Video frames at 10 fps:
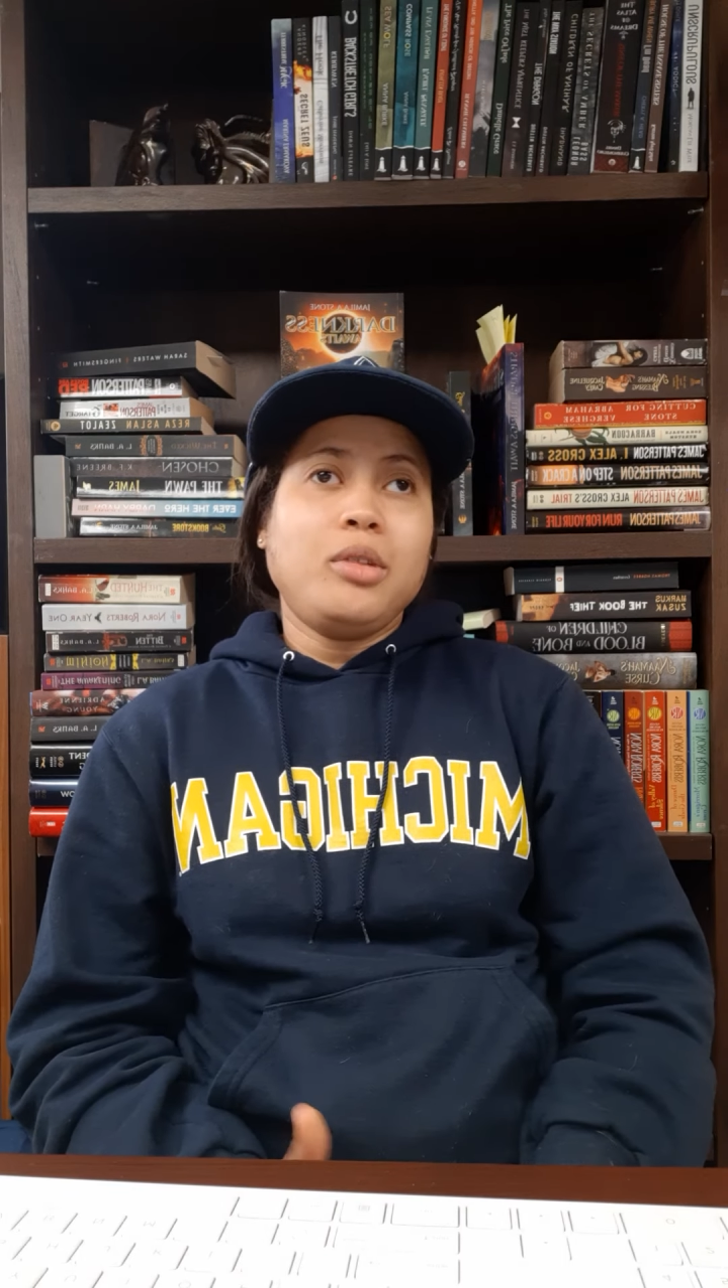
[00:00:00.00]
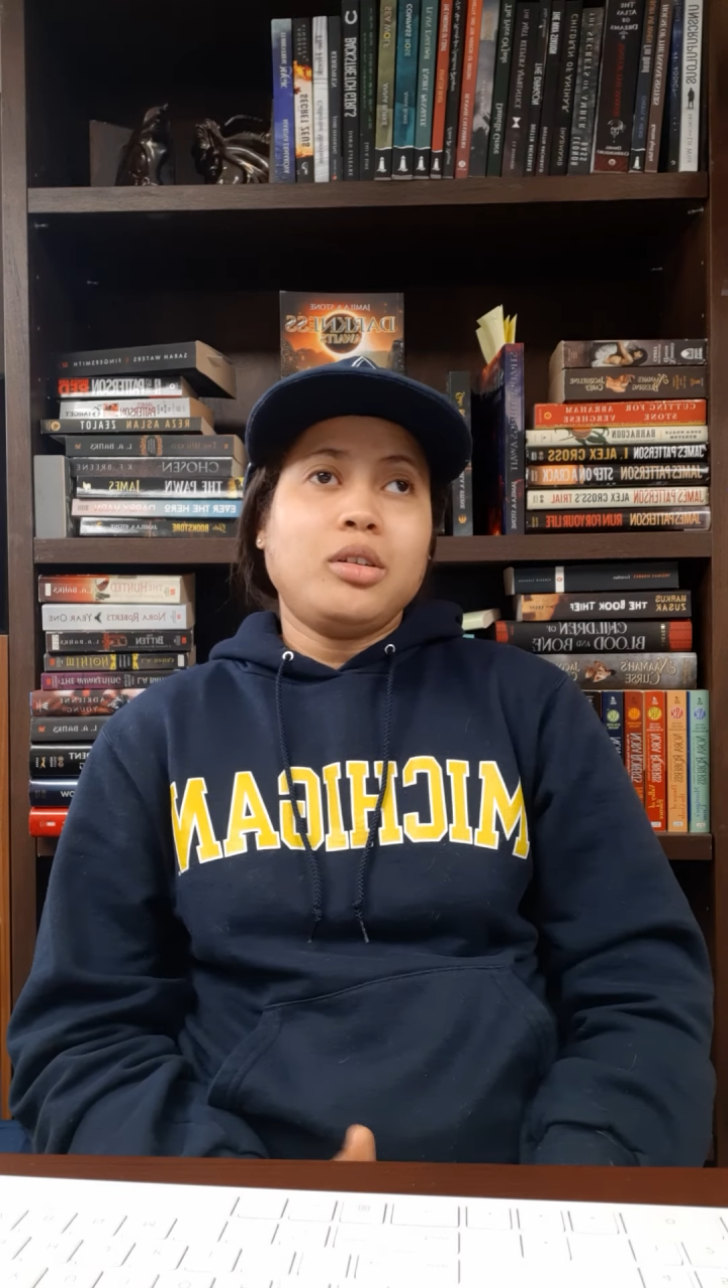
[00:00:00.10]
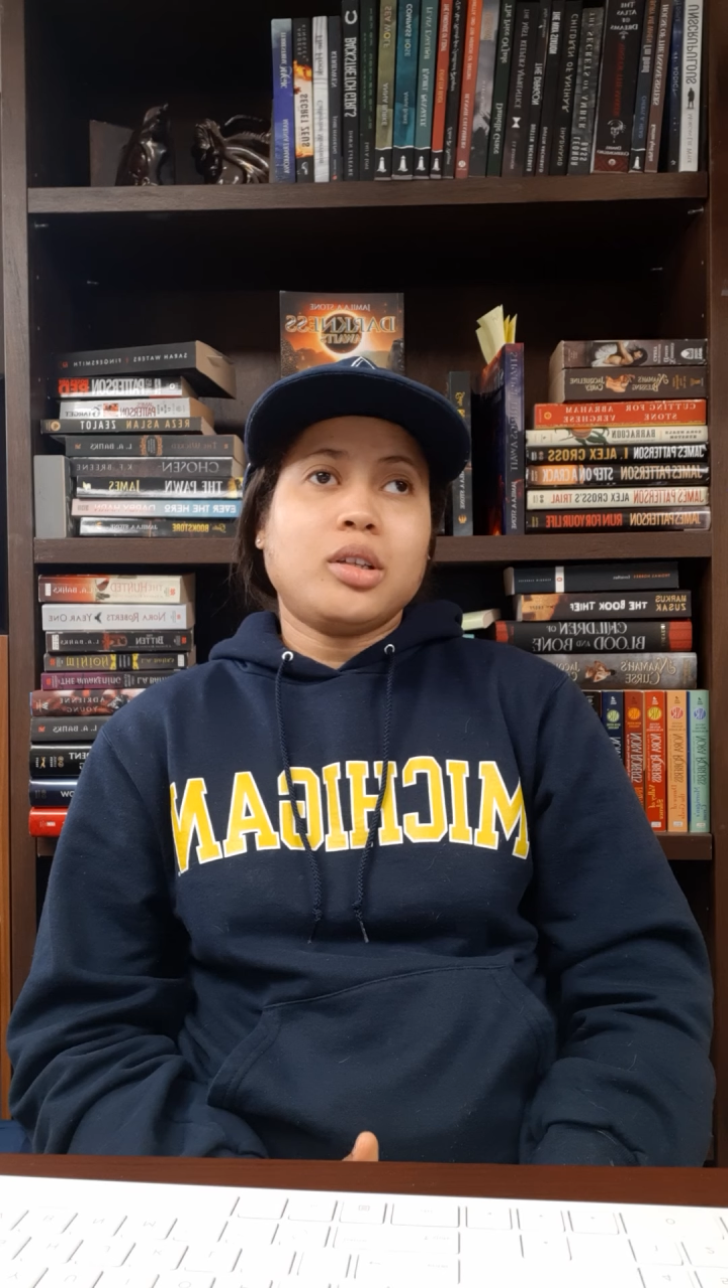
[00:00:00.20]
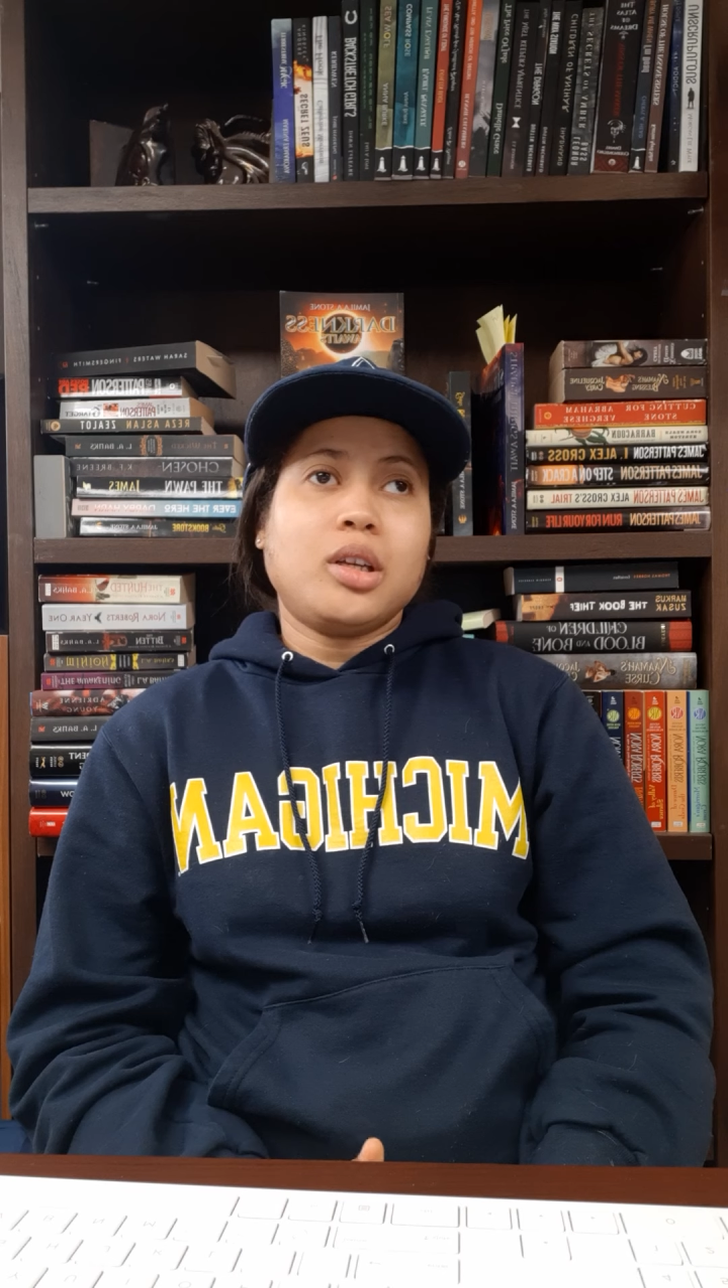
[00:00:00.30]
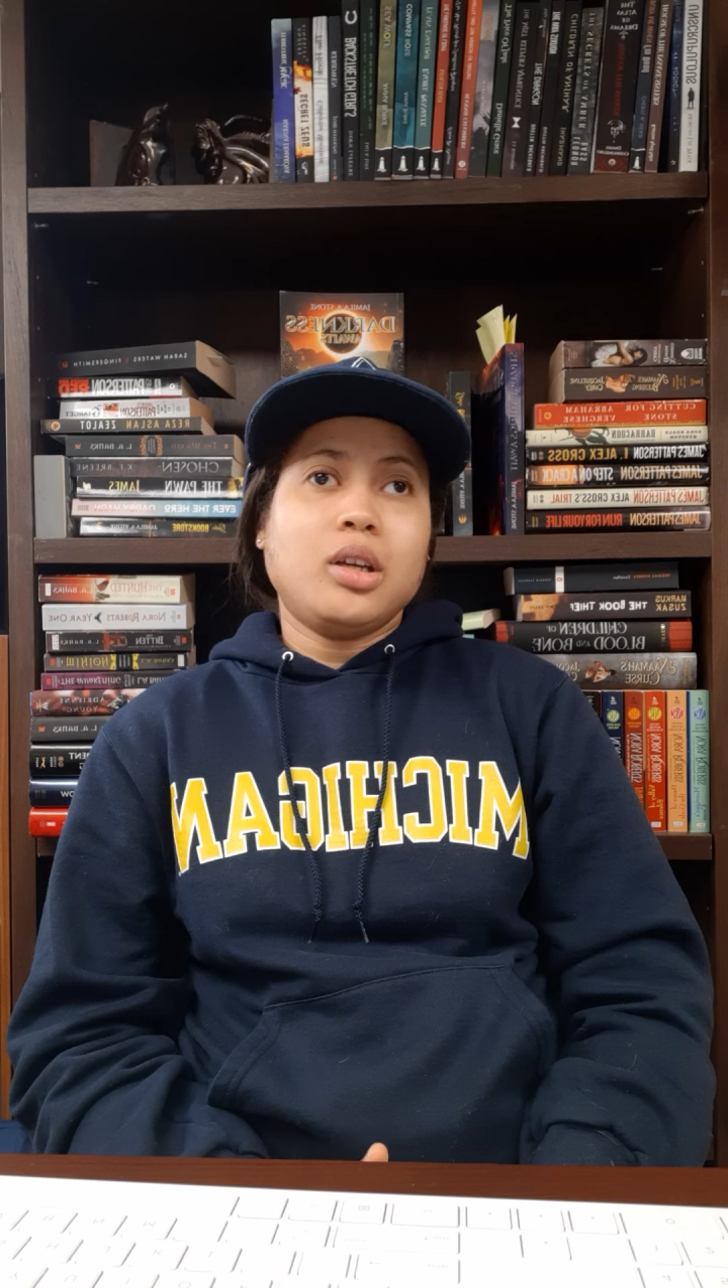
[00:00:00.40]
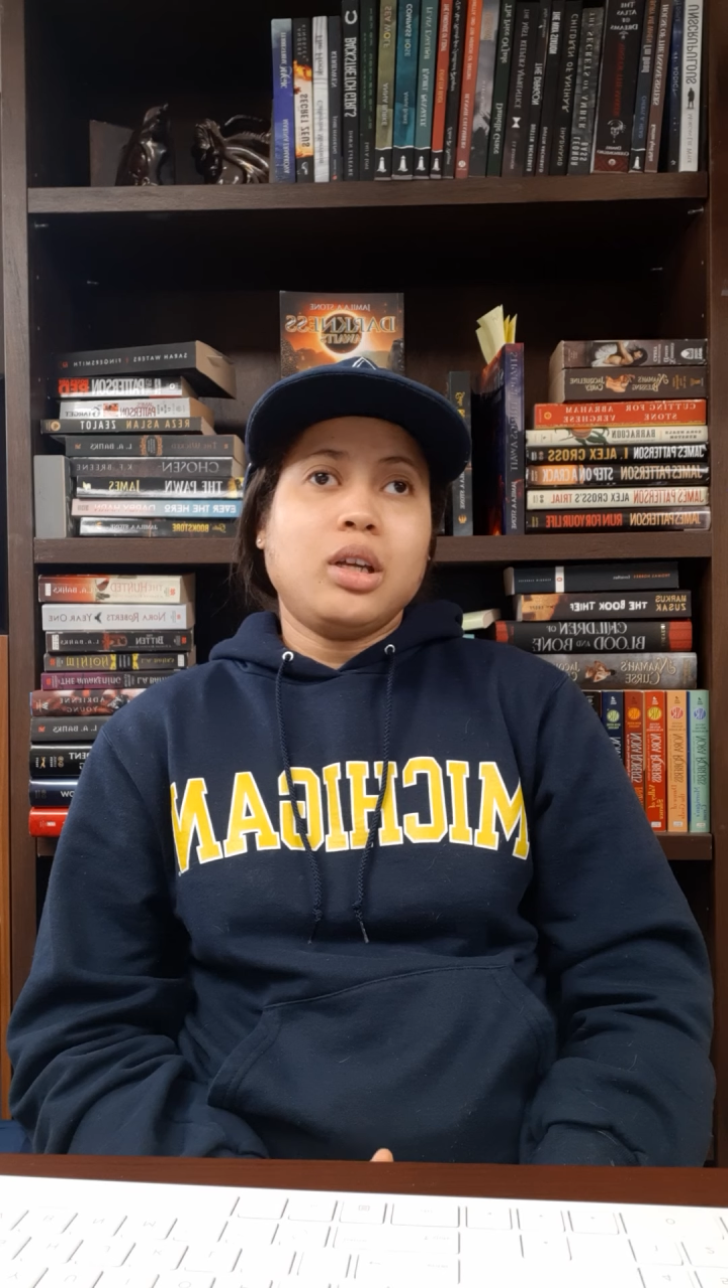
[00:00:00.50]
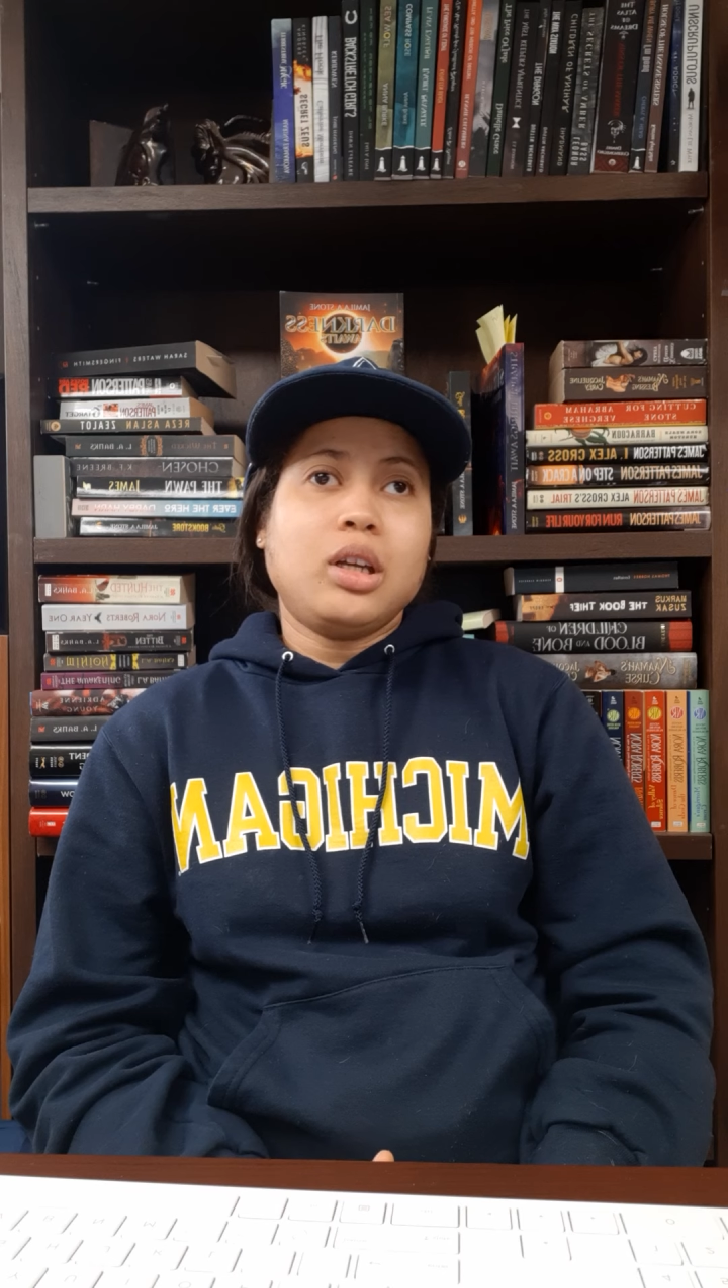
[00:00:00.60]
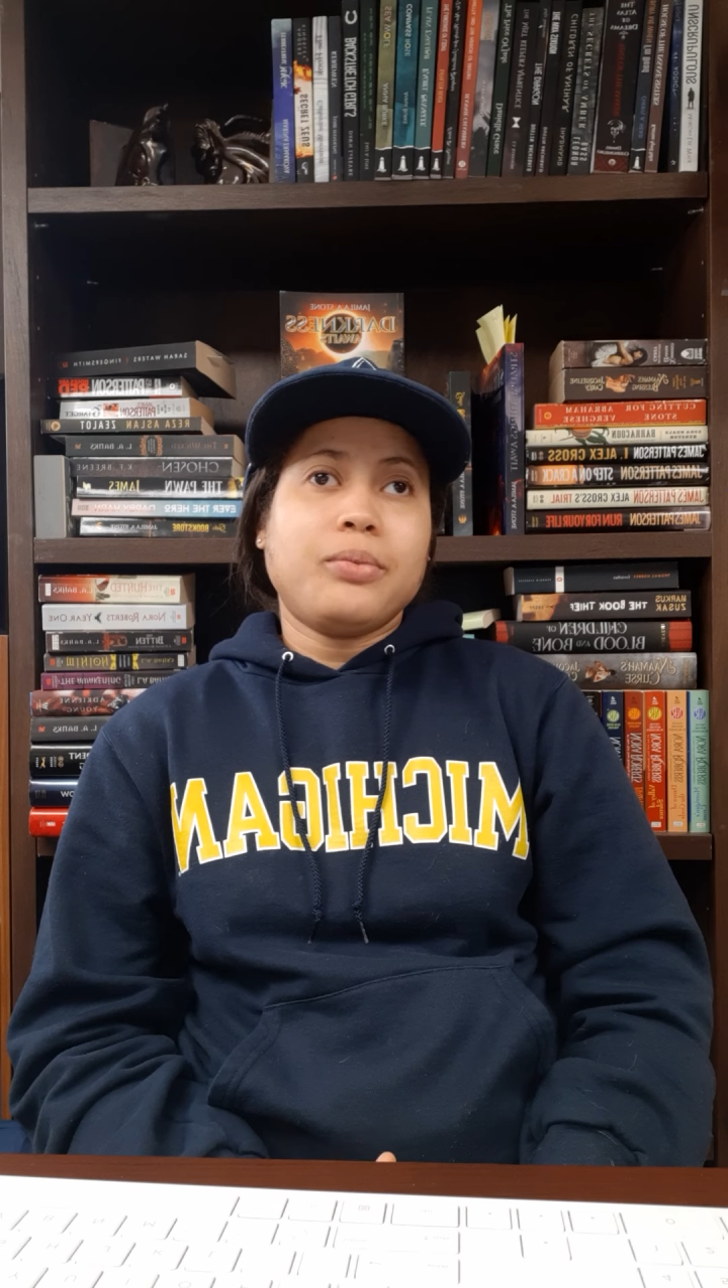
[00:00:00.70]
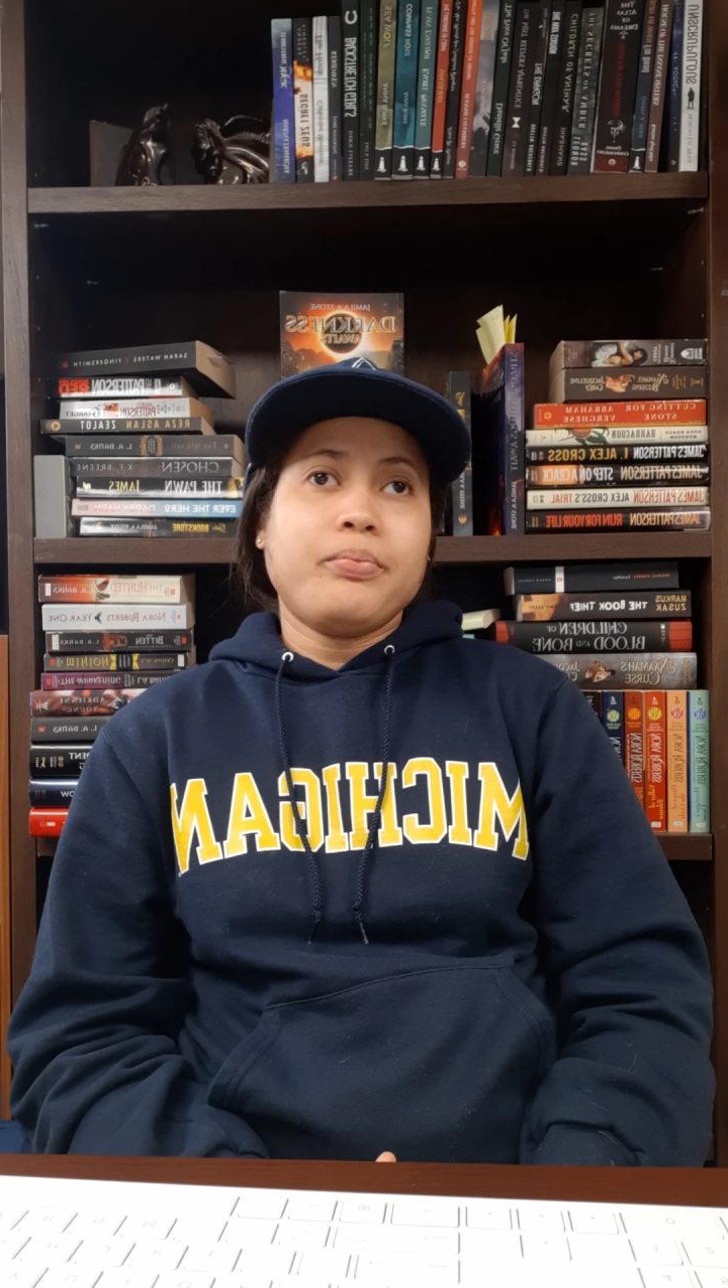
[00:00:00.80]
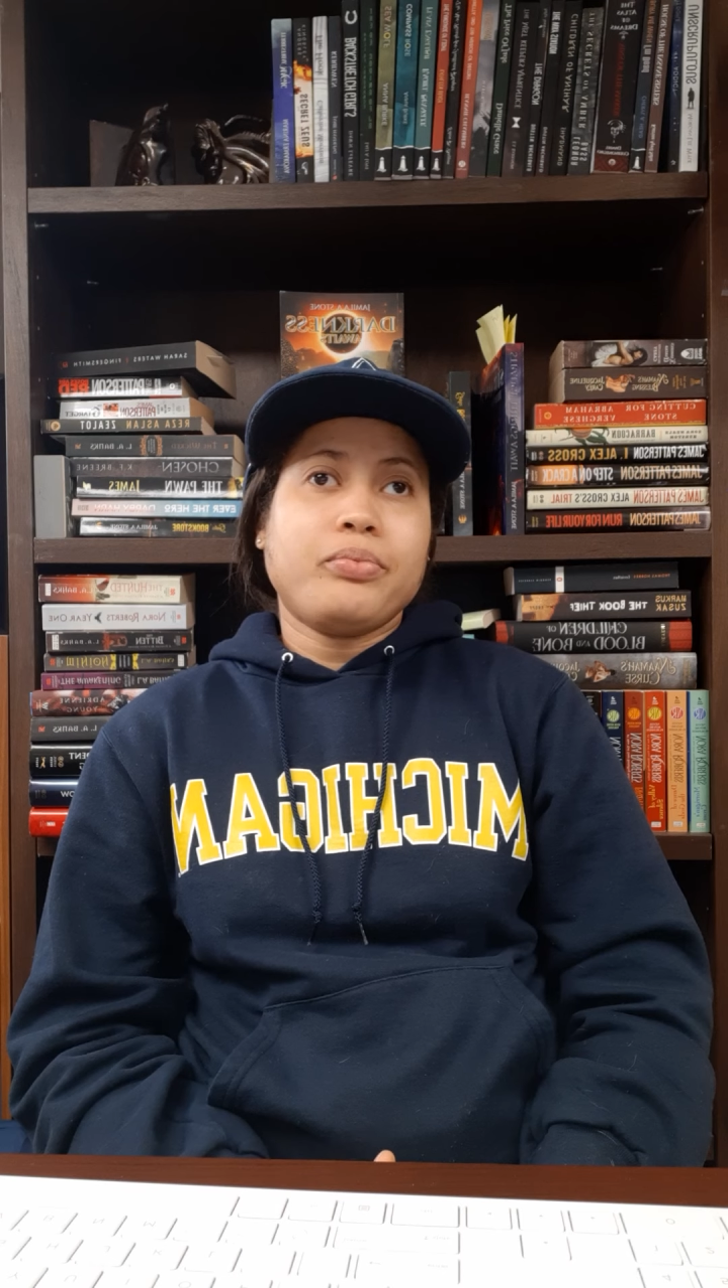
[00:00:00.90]

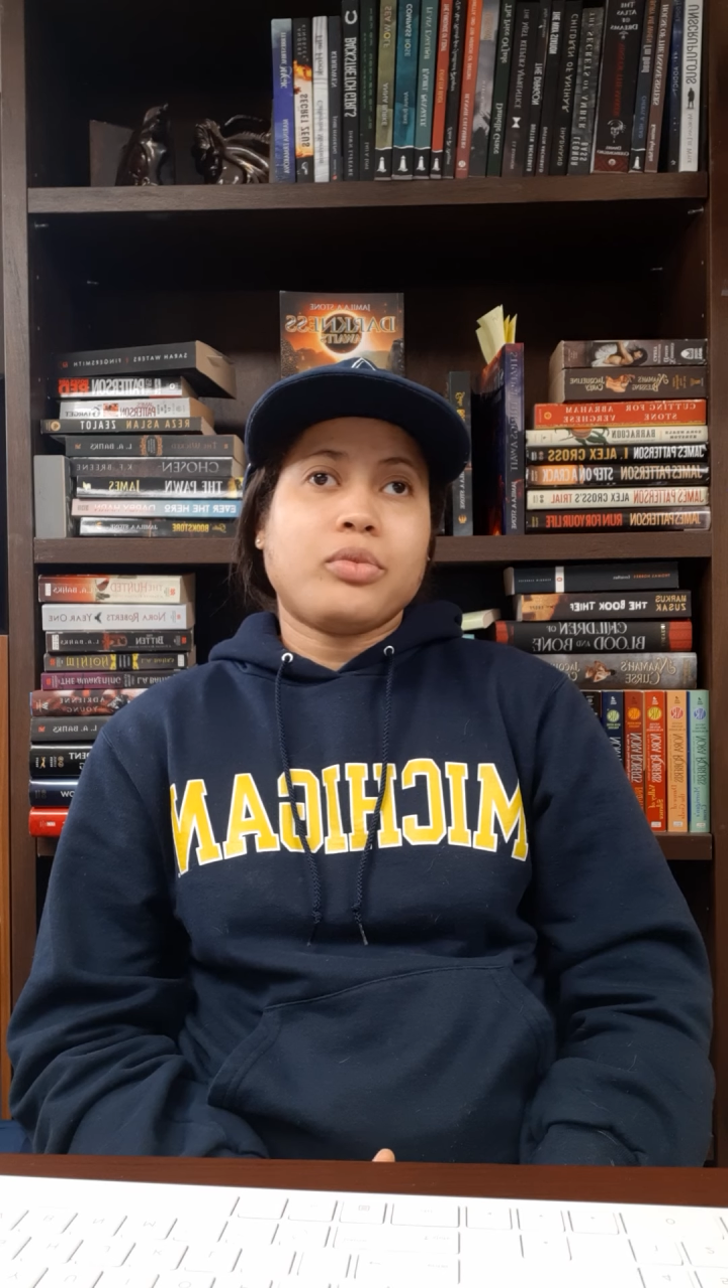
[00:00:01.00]
looking